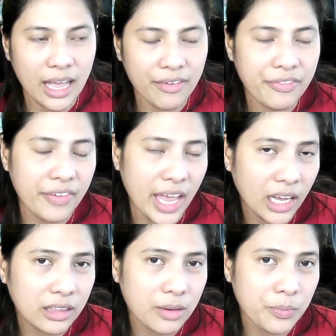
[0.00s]

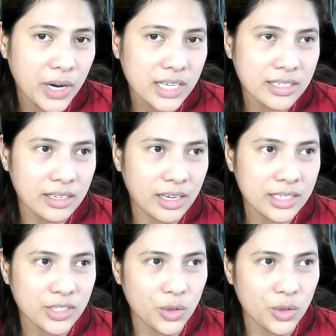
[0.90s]
affect the process,